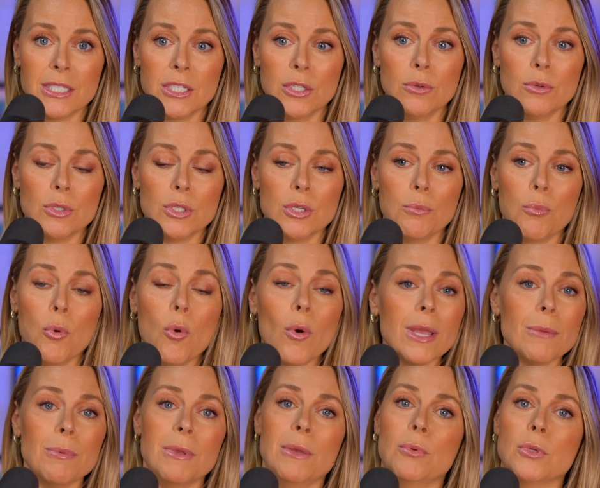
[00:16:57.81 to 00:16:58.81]
to, to
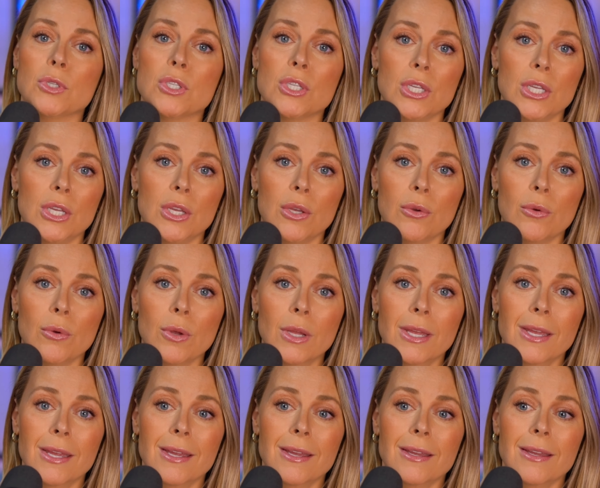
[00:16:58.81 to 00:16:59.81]
point people to you.
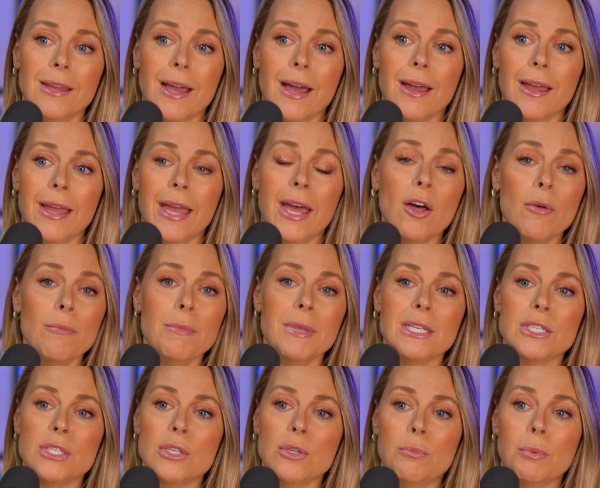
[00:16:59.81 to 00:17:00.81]
Help me to